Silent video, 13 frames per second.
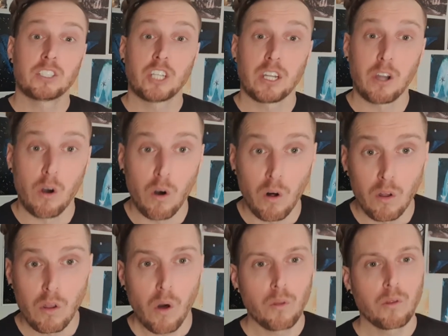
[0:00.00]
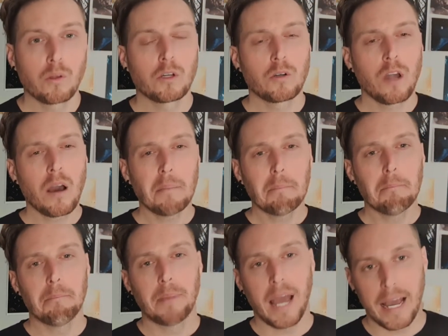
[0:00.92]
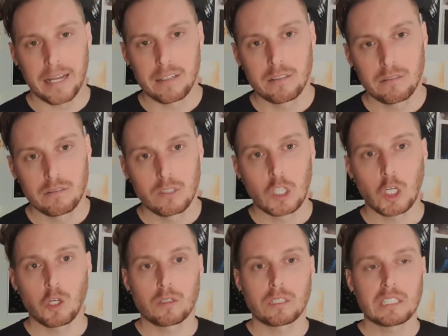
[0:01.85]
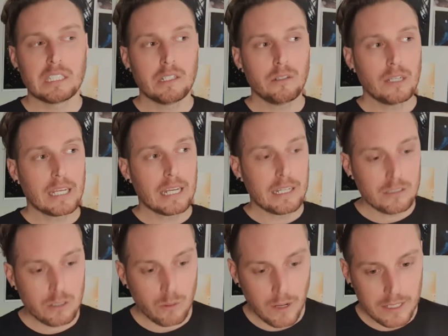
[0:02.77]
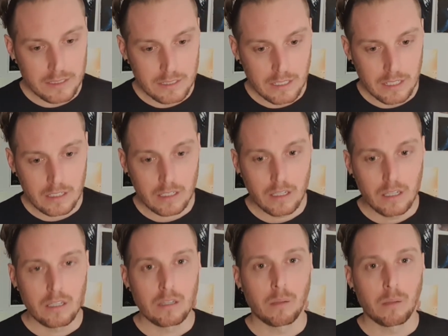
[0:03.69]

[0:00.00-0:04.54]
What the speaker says: at all, although they're not bad. They're still interesting. The